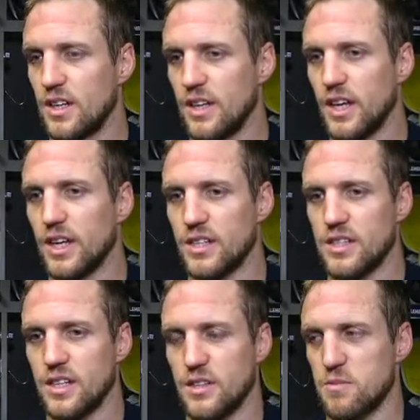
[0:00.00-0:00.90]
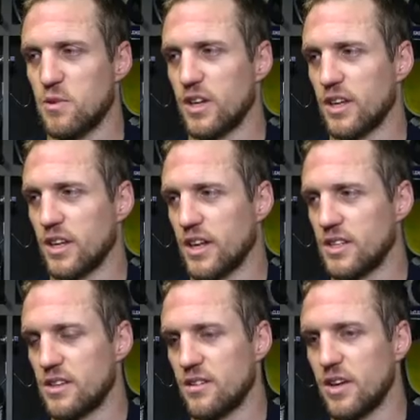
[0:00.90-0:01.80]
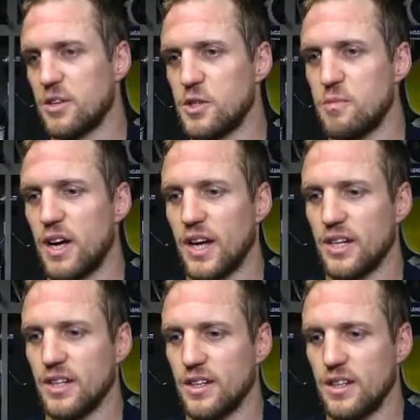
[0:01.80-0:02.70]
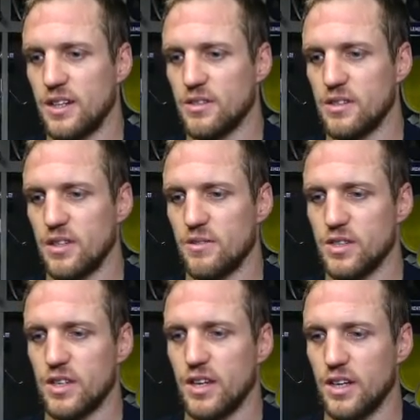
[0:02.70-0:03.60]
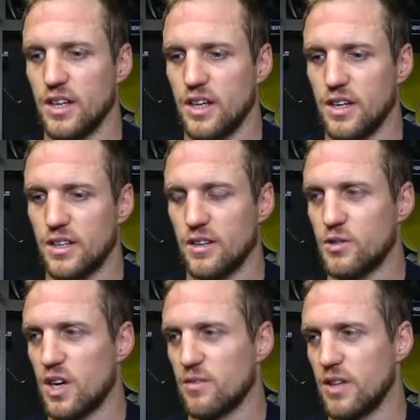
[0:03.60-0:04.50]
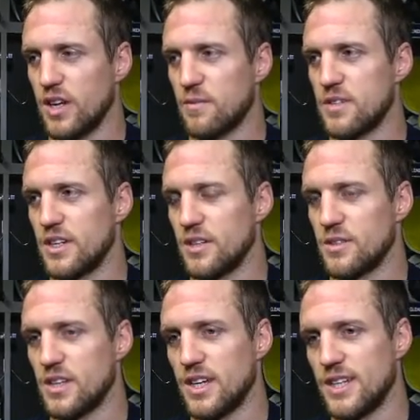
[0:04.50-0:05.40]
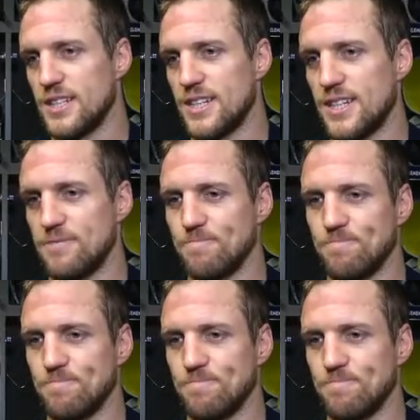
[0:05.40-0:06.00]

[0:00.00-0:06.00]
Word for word: Yeah, you could see it this morning. I think guys got their energy back, and uh, obviously a tough travel day up to San Jose, and um,